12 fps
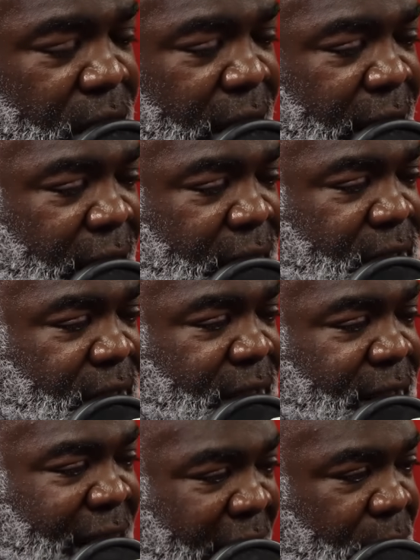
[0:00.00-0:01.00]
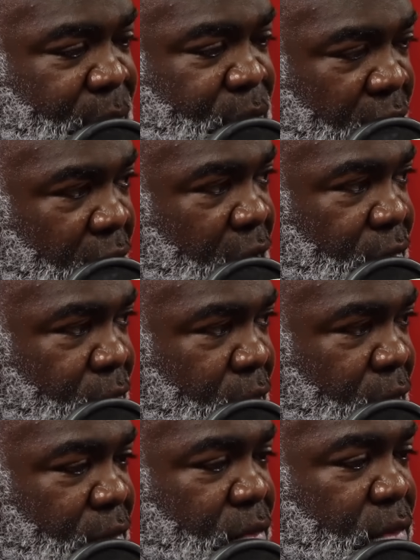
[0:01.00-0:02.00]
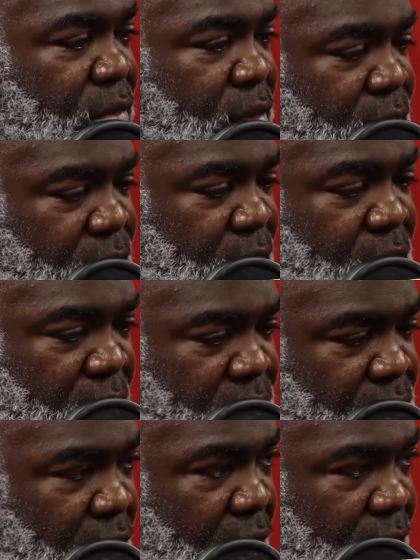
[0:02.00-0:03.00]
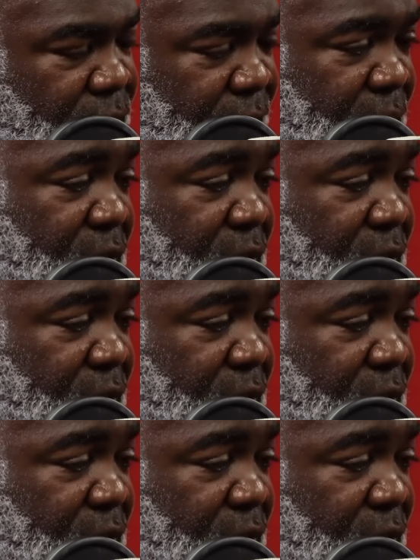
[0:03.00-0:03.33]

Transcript: And that was kind of the start of it.